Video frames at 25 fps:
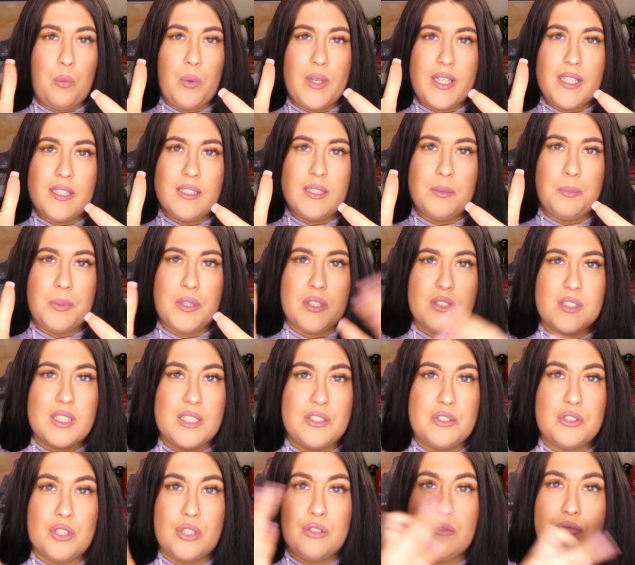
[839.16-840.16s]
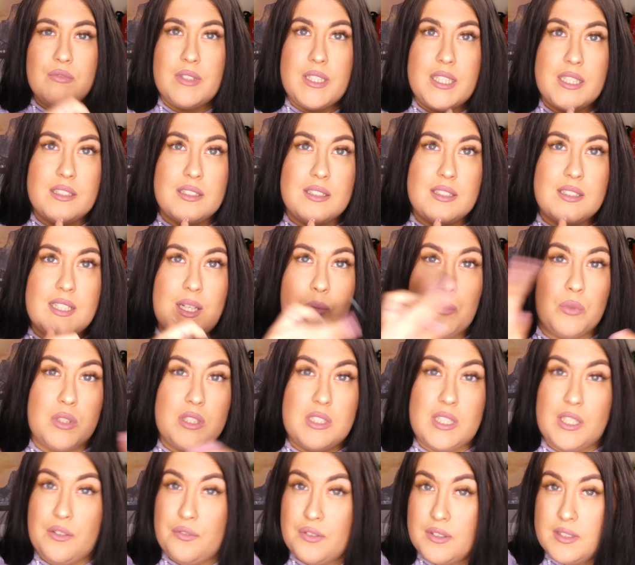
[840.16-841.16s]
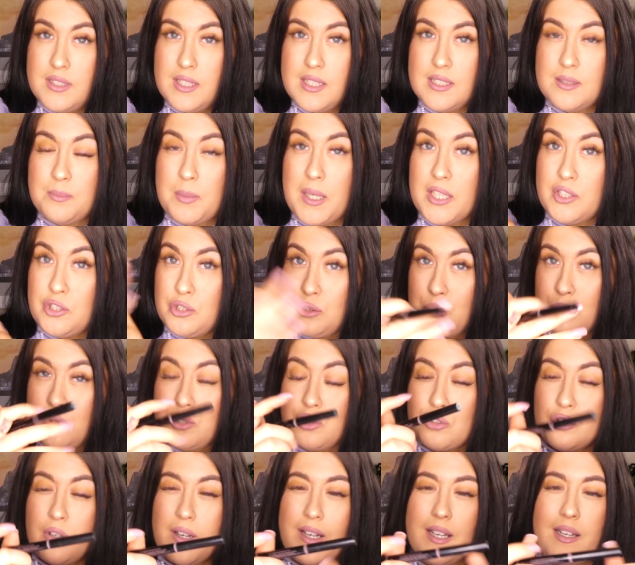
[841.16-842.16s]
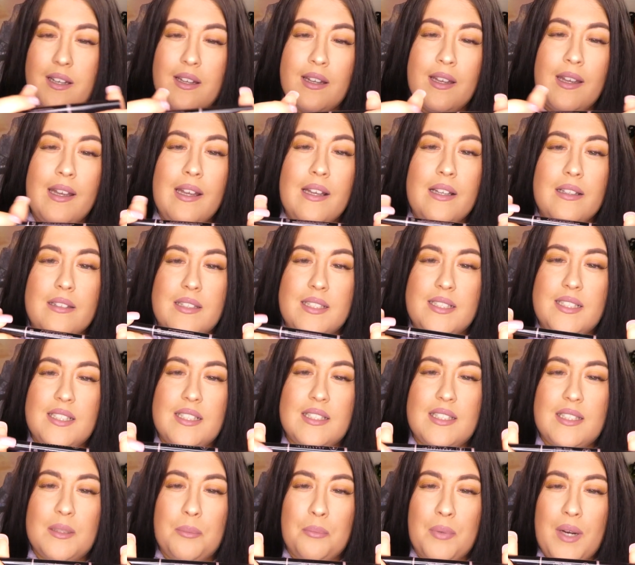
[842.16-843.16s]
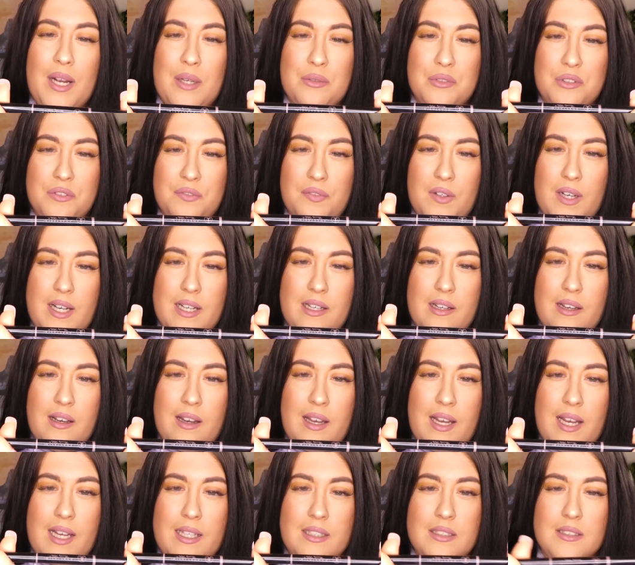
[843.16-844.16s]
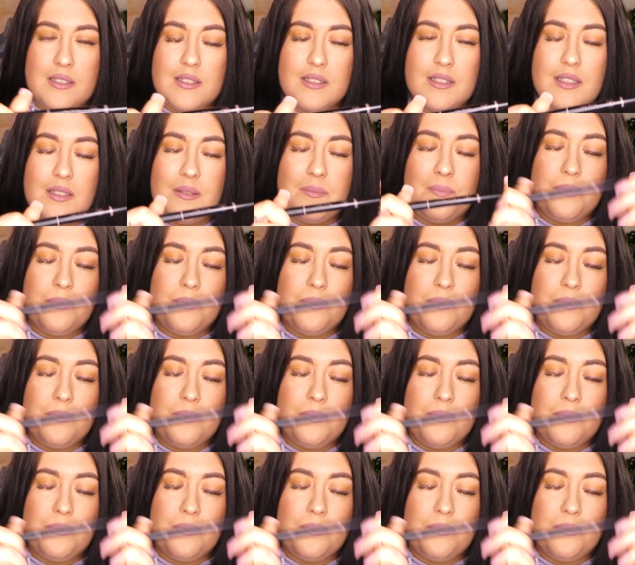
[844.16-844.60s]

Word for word: Wiz because I don't really understand what the difference is, but I do want to try it. This is the Brow Definer, and